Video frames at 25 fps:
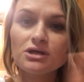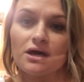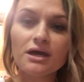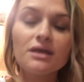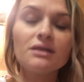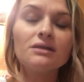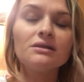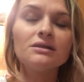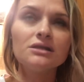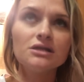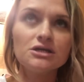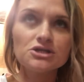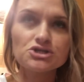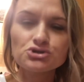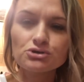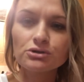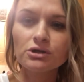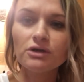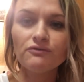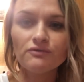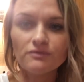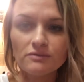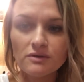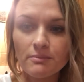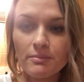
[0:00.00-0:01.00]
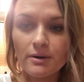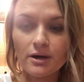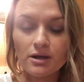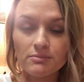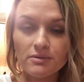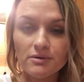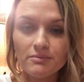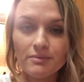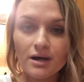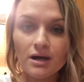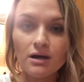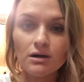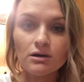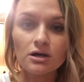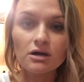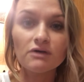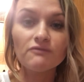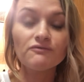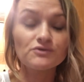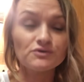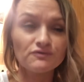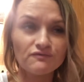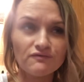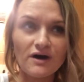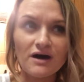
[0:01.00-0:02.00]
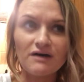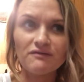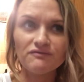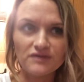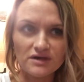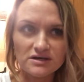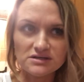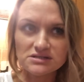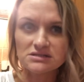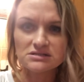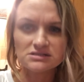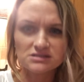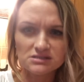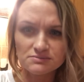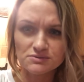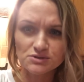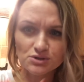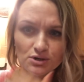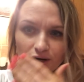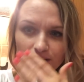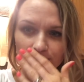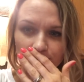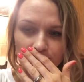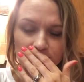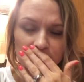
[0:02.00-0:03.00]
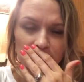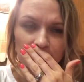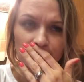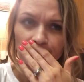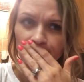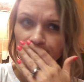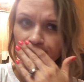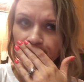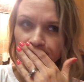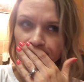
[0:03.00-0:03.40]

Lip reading: like literally from the bottom of my heart, for 5,000 subscribers.